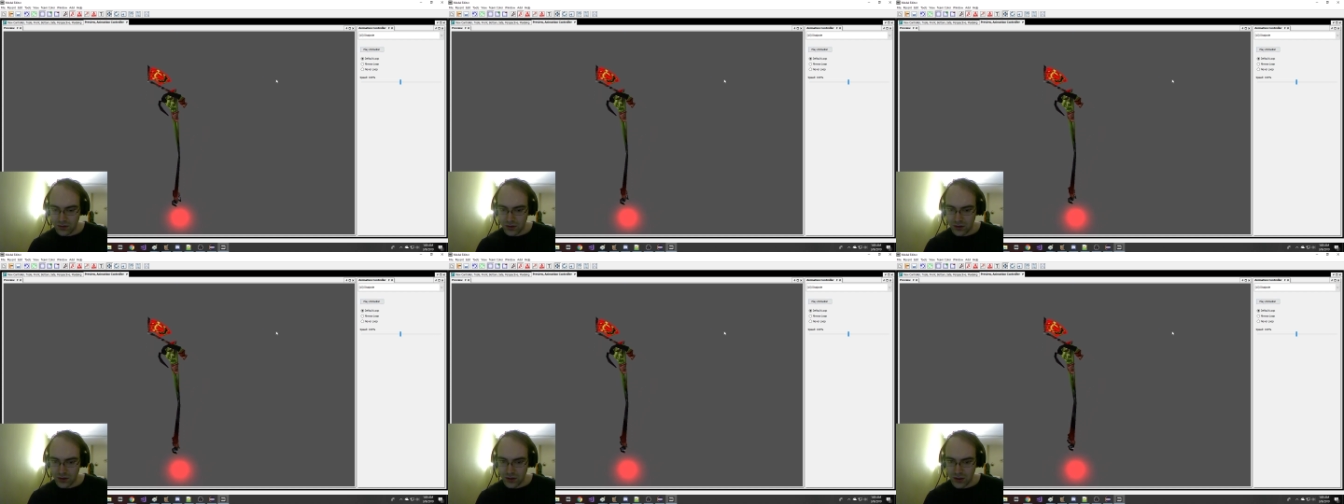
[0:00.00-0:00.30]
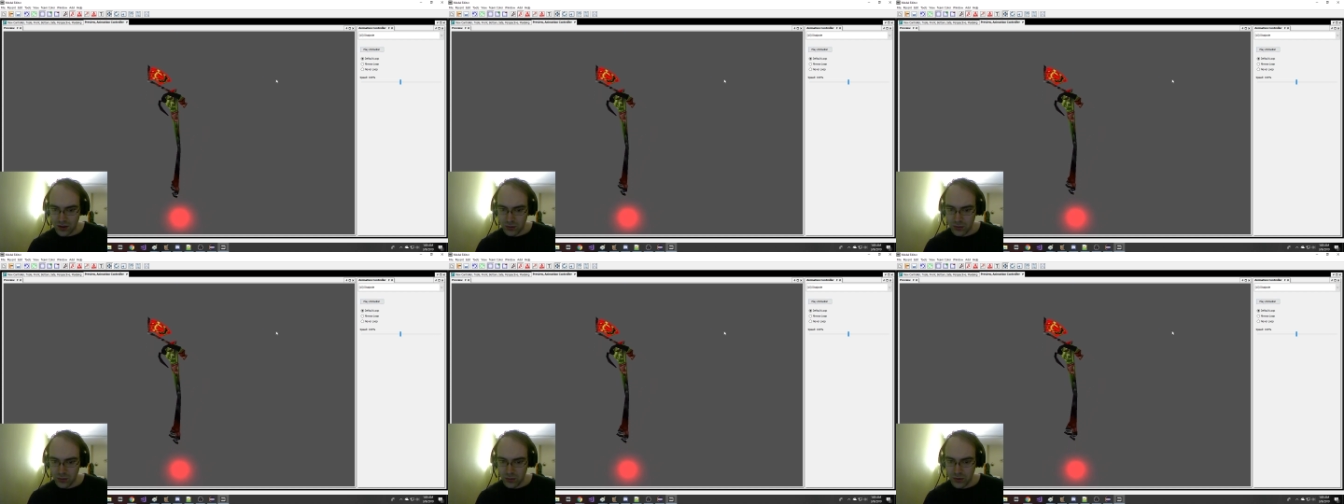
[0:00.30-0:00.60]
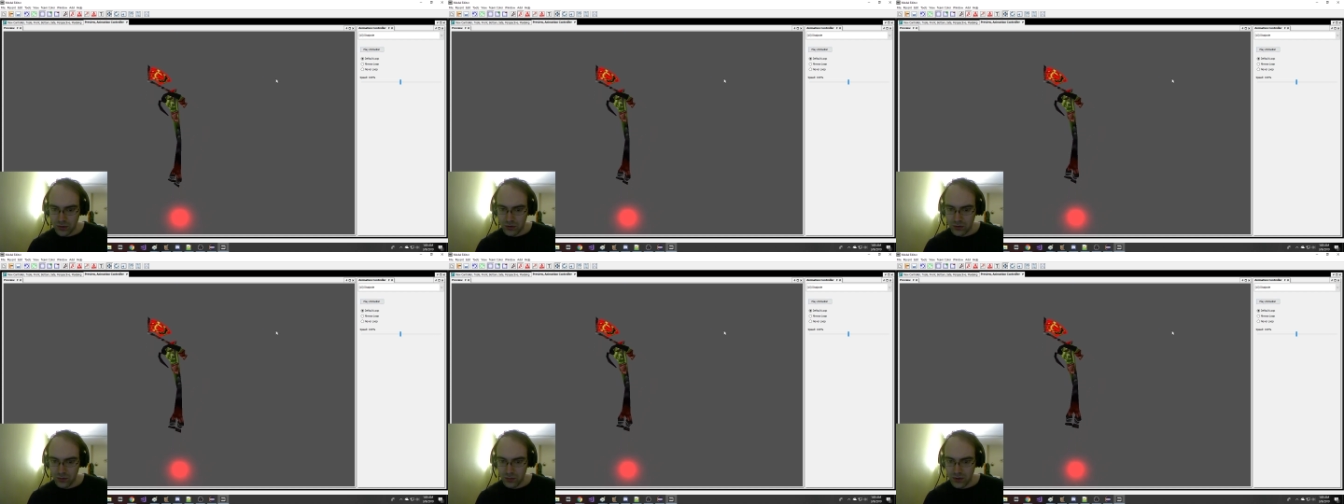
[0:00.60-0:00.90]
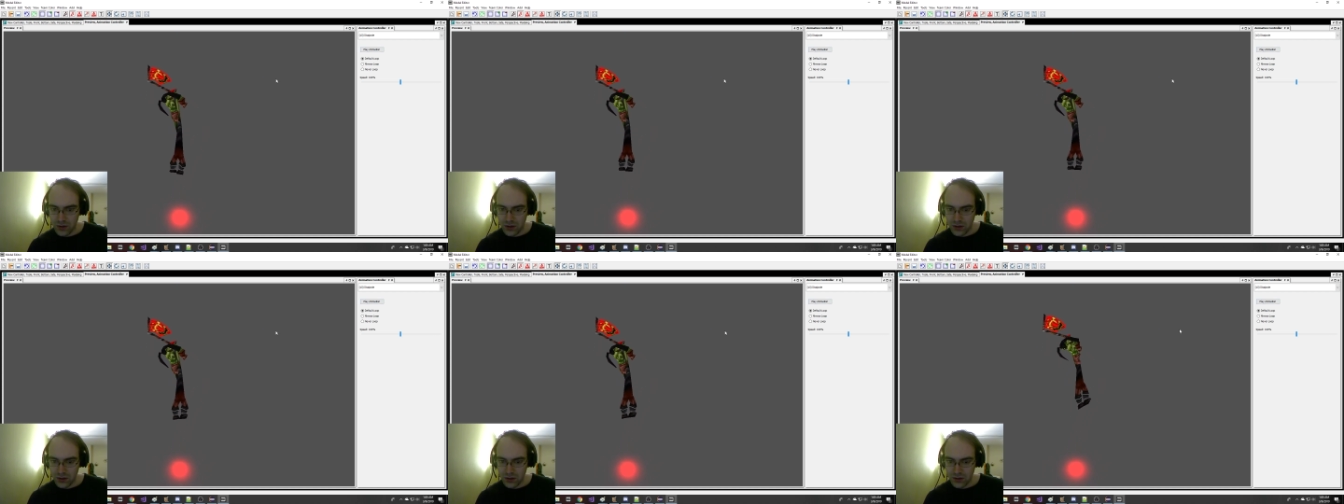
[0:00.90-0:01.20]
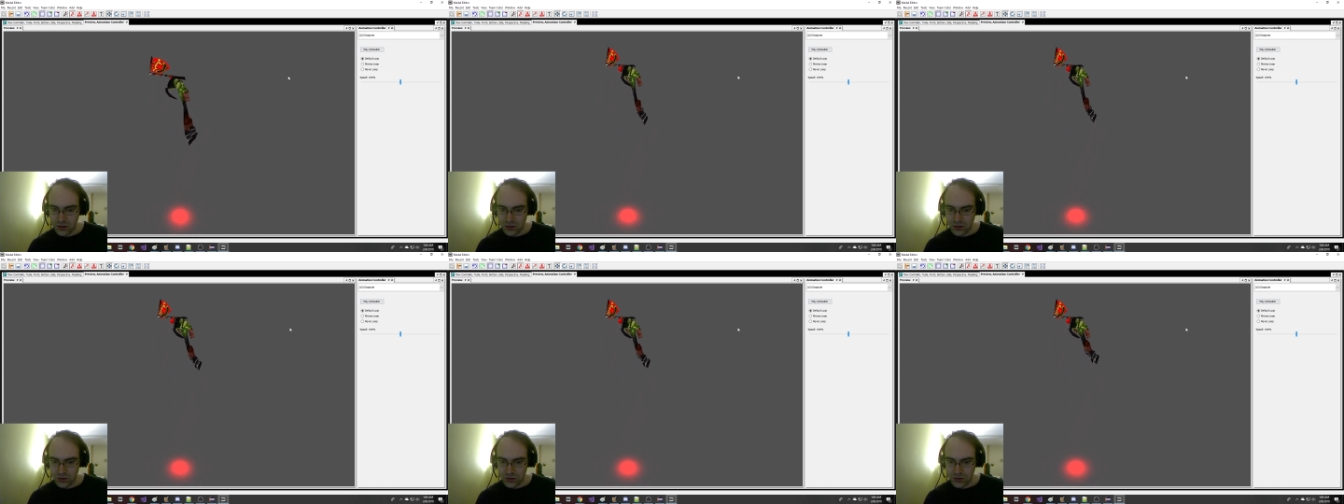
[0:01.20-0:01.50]
capable of being
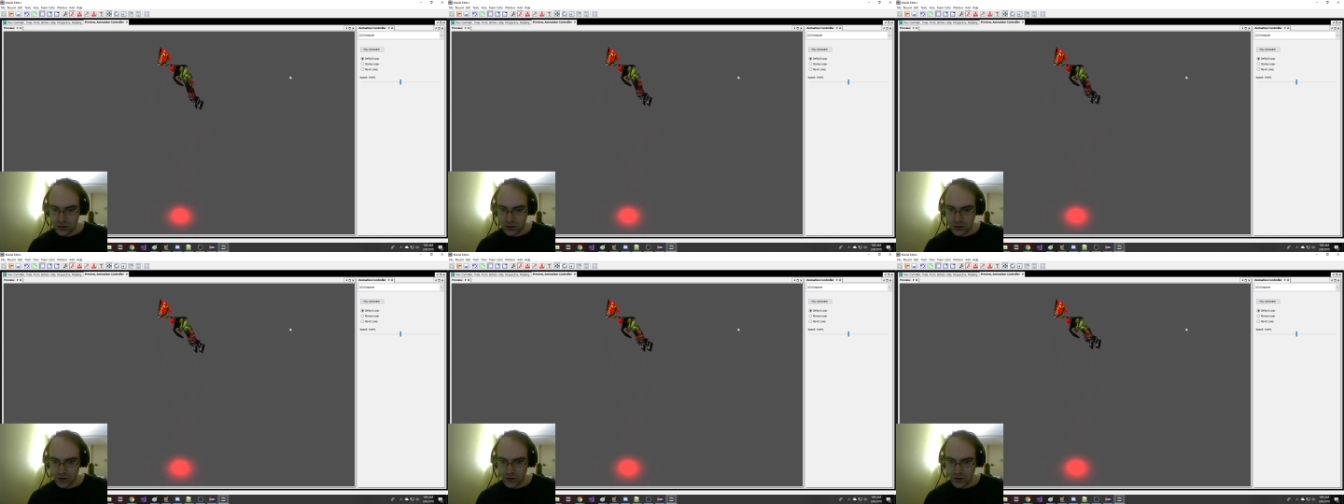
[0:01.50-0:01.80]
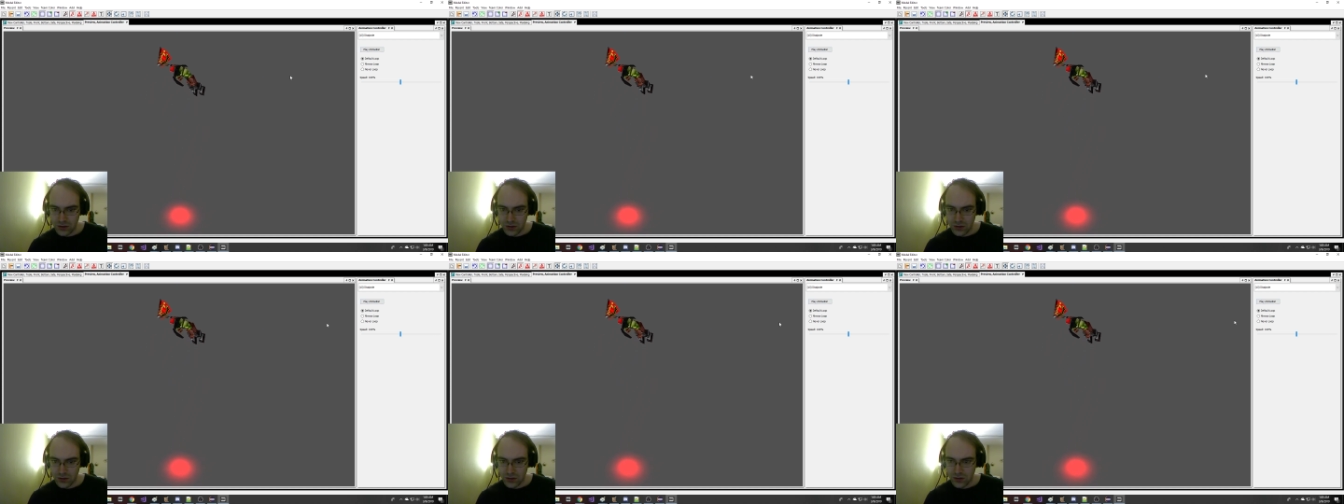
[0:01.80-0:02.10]
understood?